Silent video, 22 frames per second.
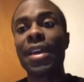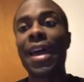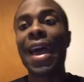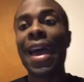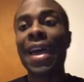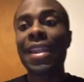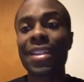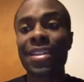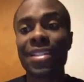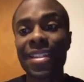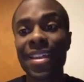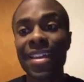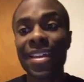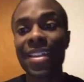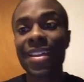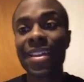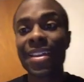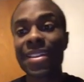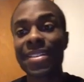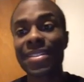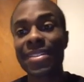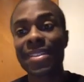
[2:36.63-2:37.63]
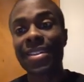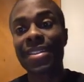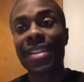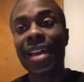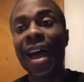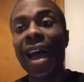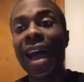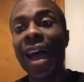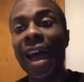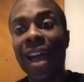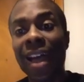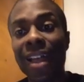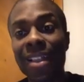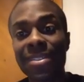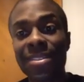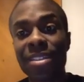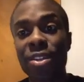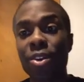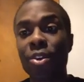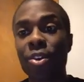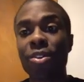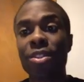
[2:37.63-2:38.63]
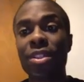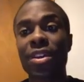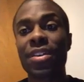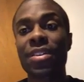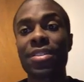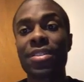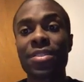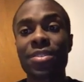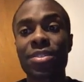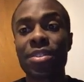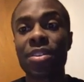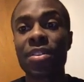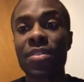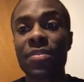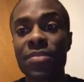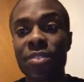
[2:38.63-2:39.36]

analytics and ads and all that kind of stuff.